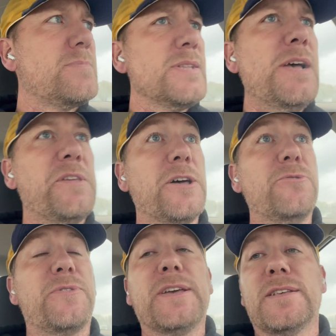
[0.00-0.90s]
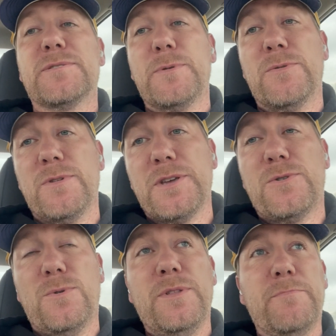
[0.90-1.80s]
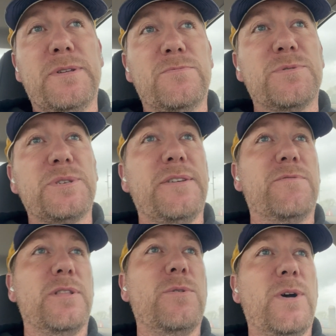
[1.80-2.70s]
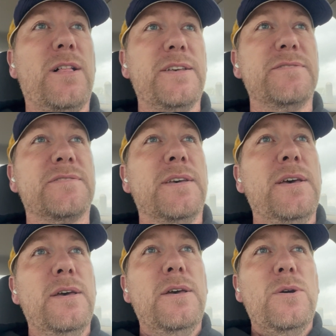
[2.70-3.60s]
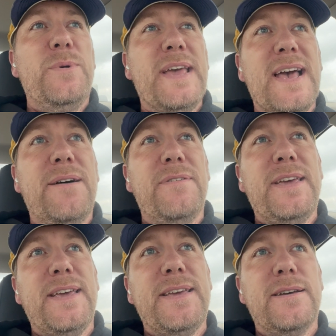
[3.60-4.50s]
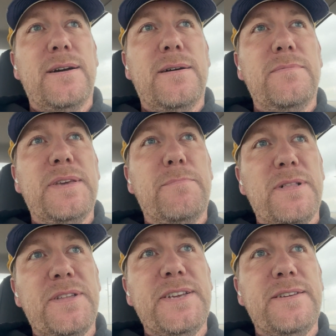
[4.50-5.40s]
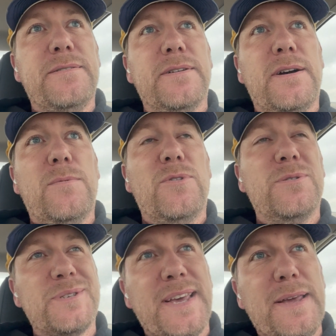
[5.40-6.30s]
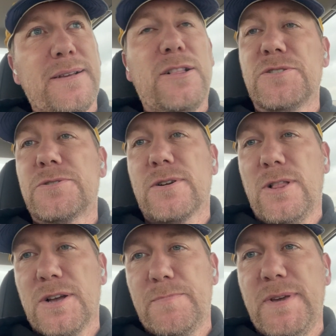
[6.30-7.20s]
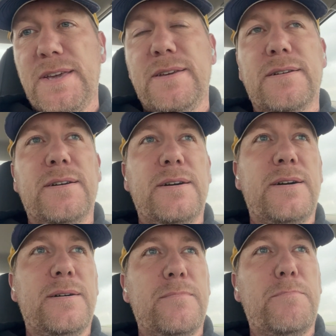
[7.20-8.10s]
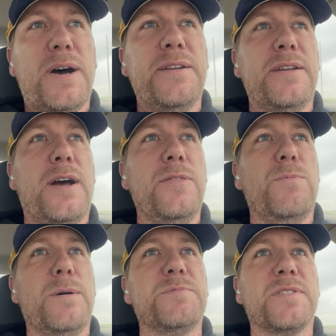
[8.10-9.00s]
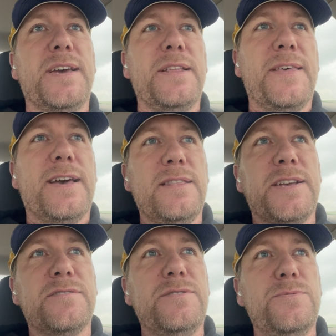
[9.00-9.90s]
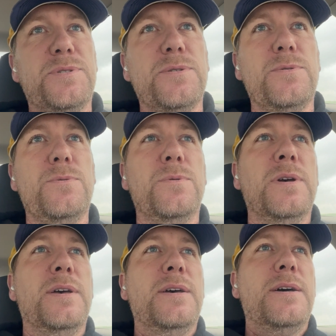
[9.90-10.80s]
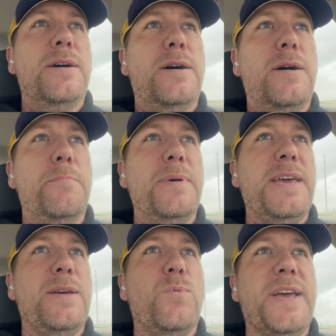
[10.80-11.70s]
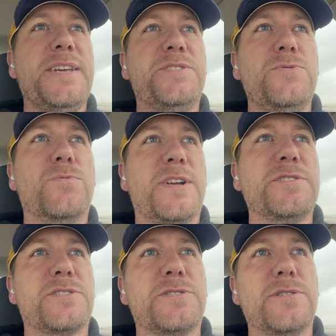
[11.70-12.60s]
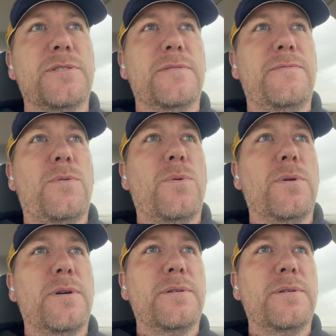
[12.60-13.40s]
And the other thing that's been really cool and been received really well is we have the ability where there's a Cluster Cluck Me button on the website, and that links you to a way to register for